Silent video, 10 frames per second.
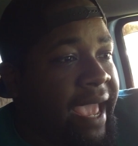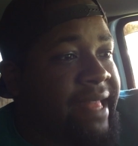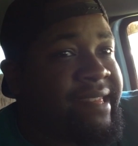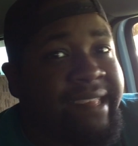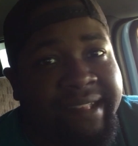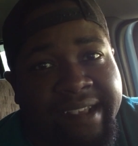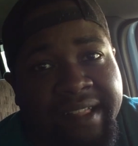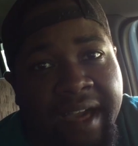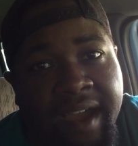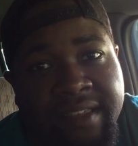At 6
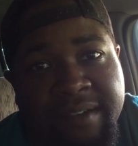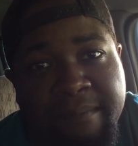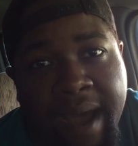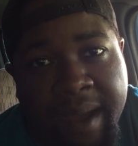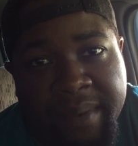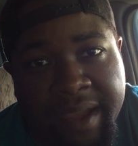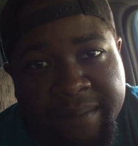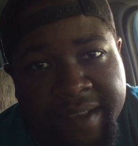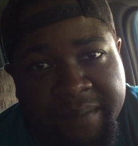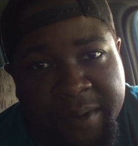o'clock, the mom
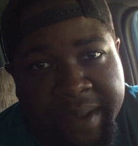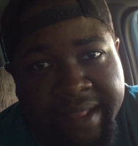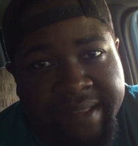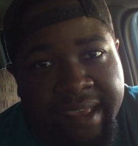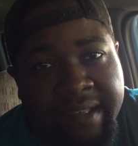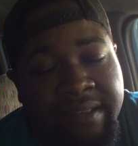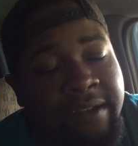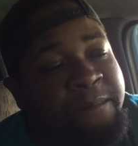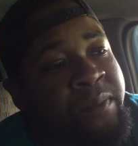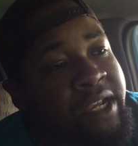comes up to me and says,
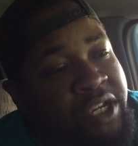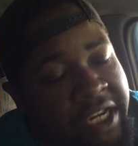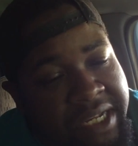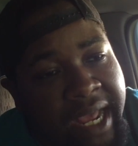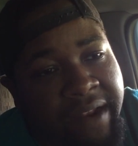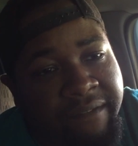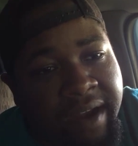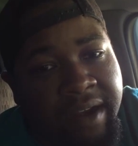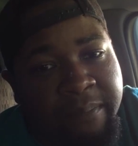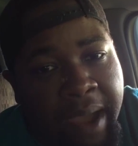she's not a
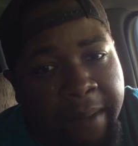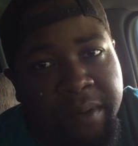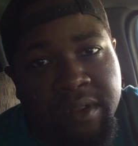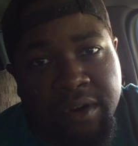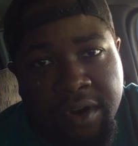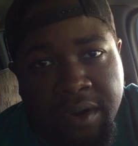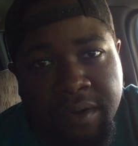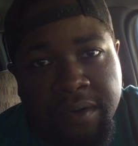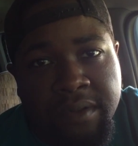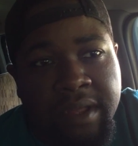very popular
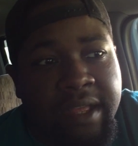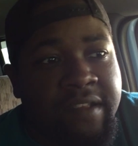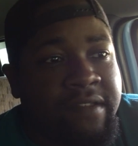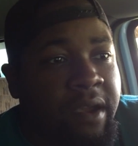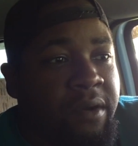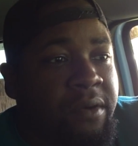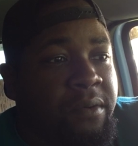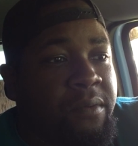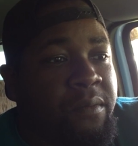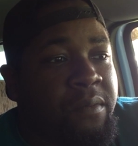girl,
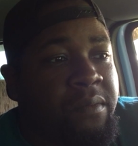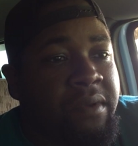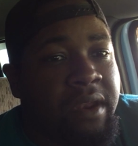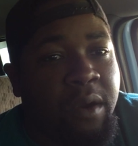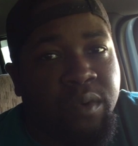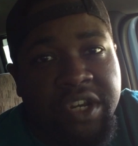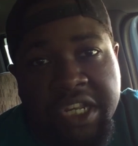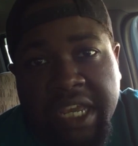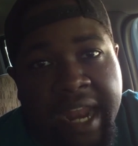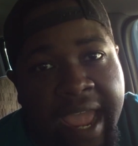so we're
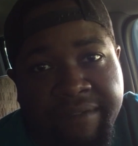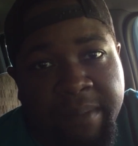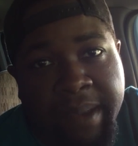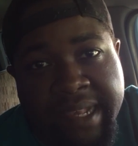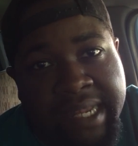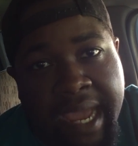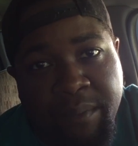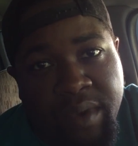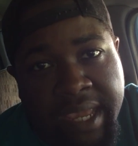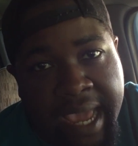just going to have the best
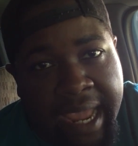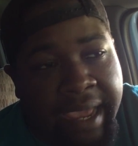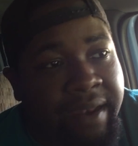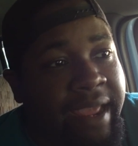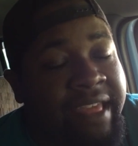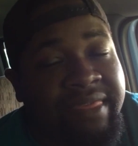time we can.